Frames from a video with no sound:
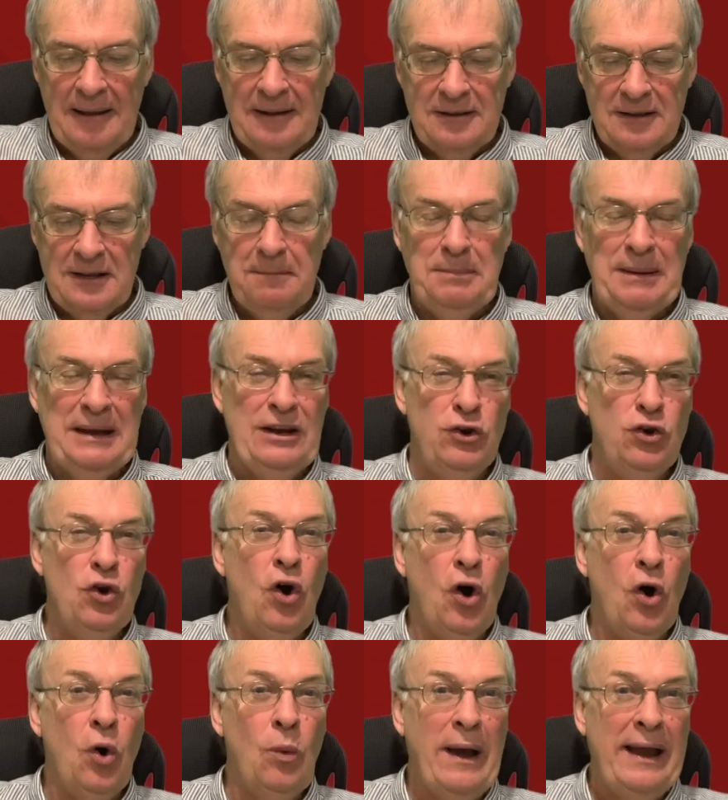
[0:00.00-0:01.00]
They beat
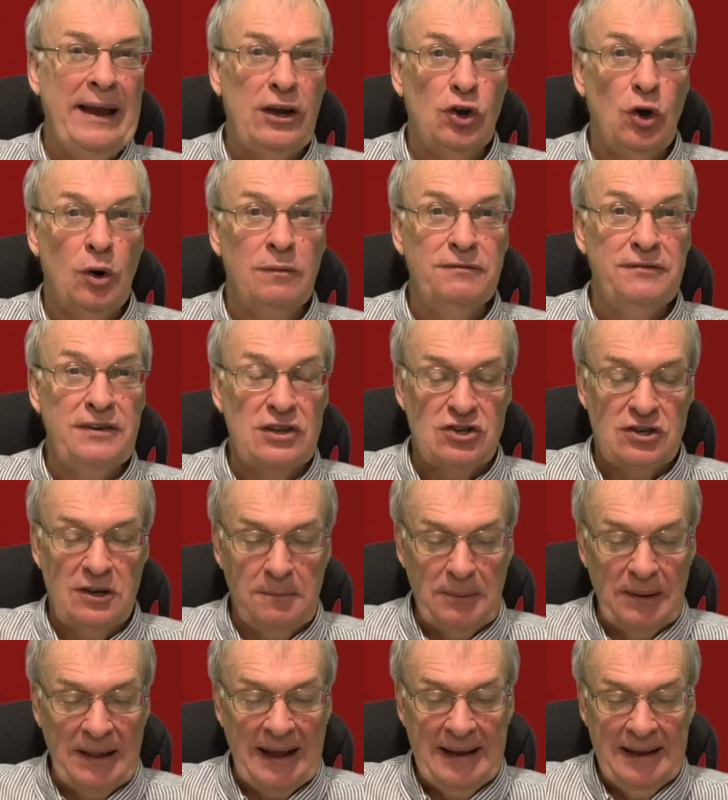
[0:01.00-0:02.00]
Norway
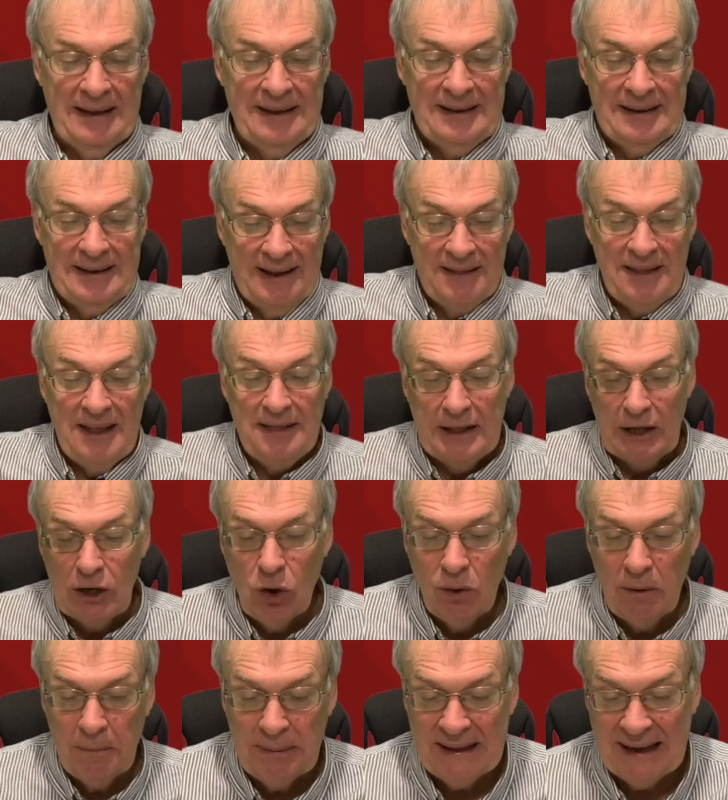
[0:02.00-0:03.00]
comfortably, and then they
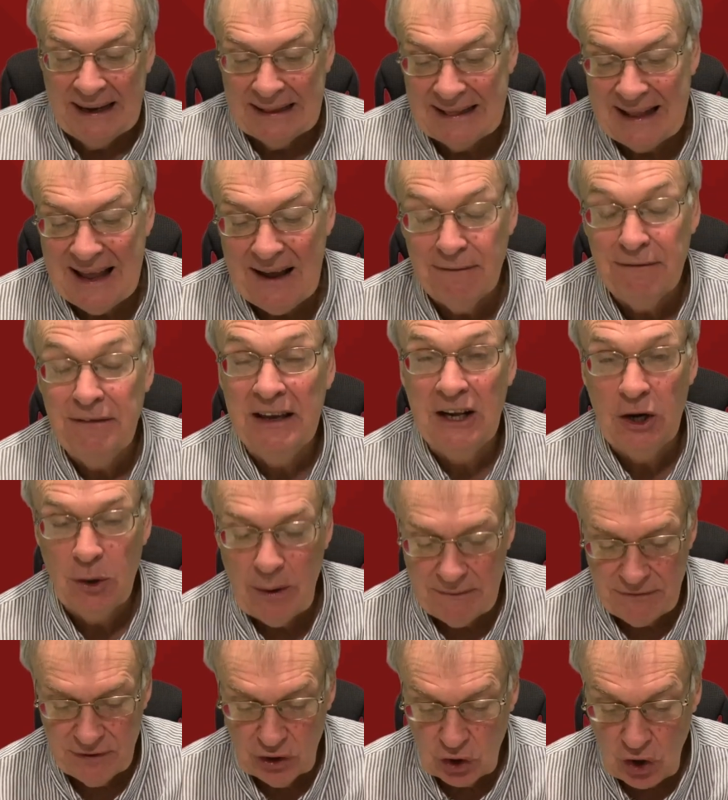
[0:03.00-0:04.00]
go and play Latvia, who
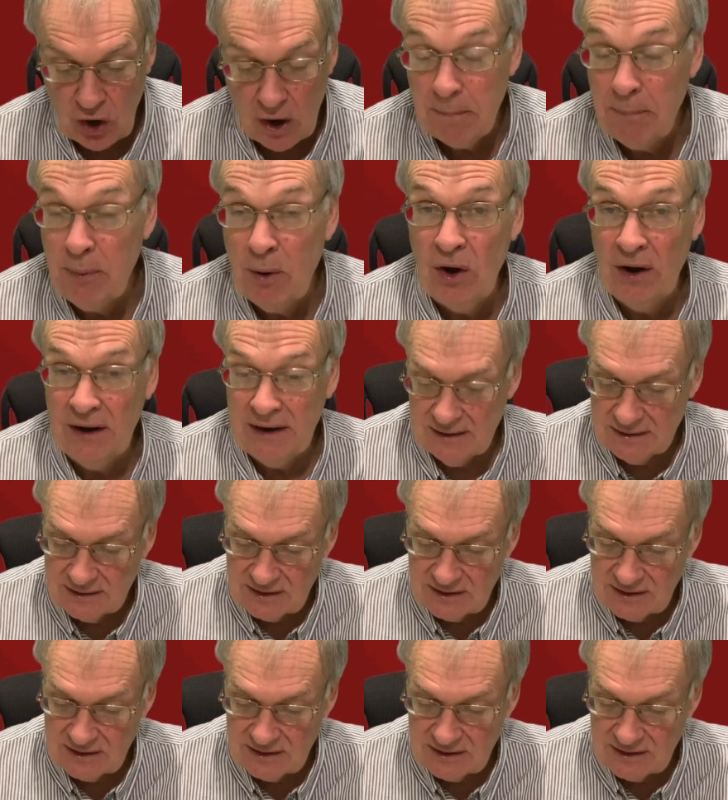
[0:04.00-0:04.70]
haven't got a point.